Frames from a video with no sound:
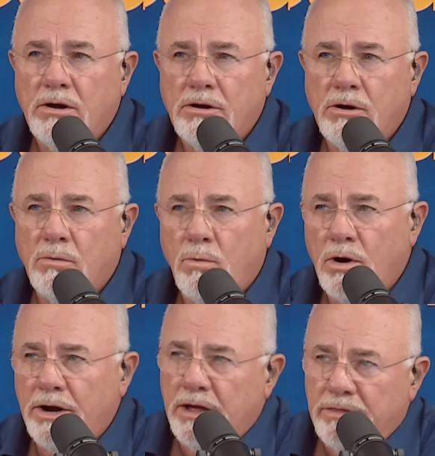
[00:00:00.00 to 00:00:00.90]
your
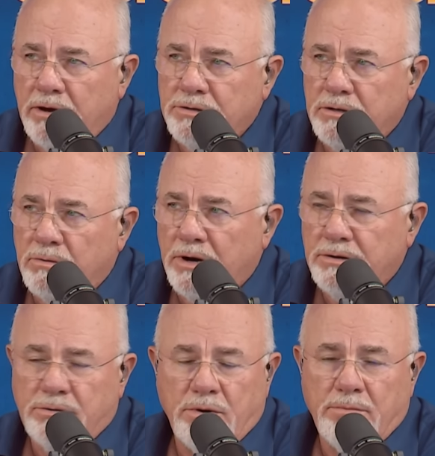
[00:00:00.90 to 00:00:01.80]
work ethic's going
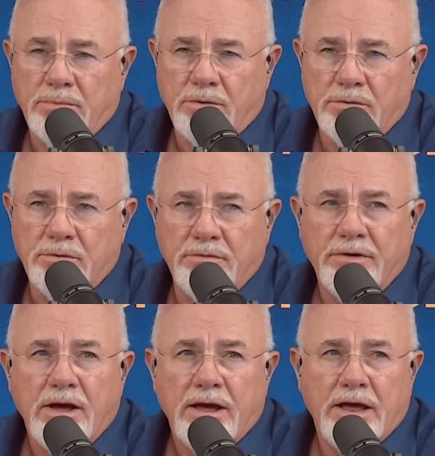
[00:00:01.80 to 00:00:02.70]
to improve
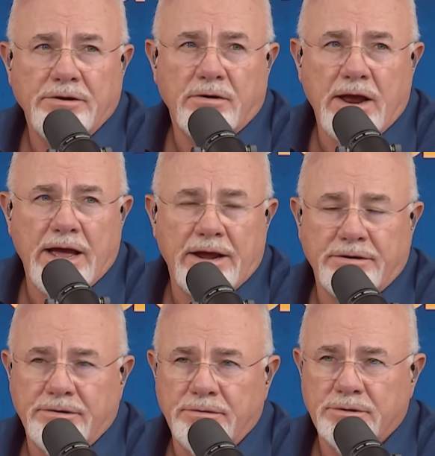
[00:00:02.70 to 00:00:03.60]
and your
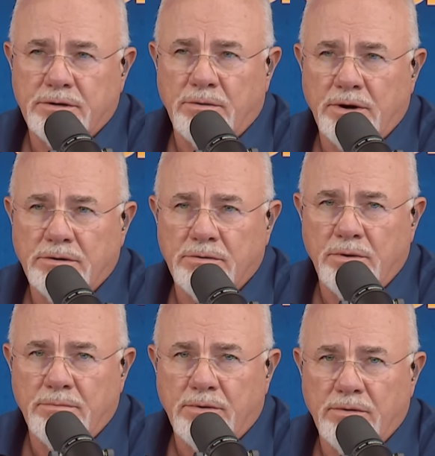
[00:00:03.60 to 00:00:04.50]
attitude's going to
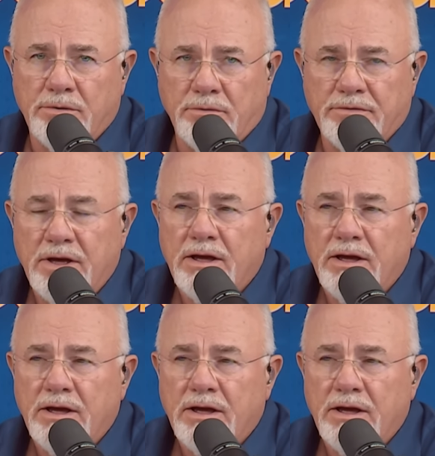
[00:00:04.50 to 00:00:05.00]
improve.